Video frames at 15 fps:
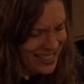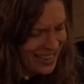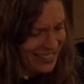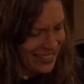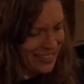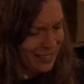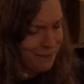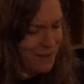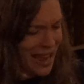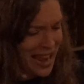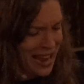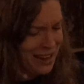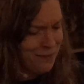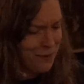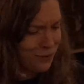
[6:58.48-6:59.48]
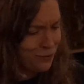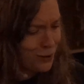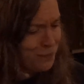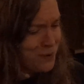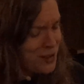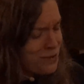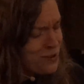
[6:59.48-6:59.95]
that this man will
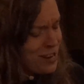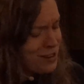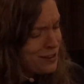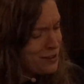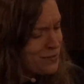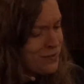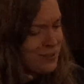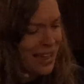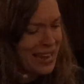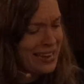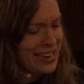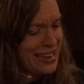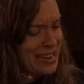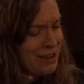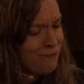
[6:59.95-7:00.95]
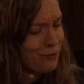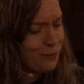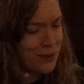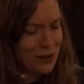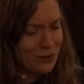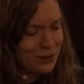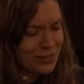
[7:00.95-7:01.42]
rebuke you like he
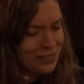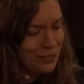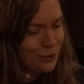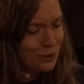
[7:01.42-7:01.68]
rebukes the